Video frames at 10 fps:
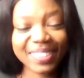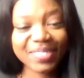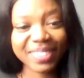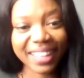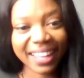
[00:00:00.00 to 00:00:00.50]

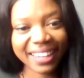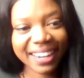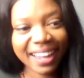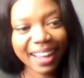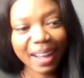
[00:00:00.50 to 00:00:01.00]
for that.
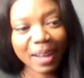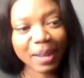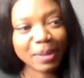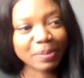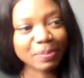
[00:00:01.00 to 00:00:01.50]

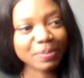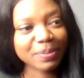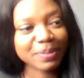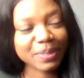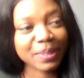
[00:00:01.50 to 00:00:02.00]

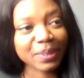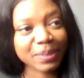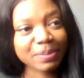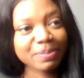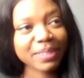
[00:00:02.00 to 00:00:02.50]

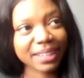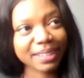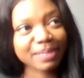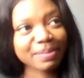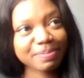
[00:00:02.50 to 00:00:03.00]
Yeah,
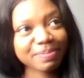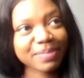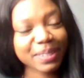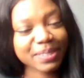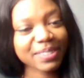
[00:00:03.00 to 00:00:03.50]

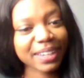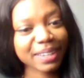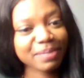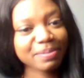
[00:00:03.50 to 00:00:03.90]
that was great.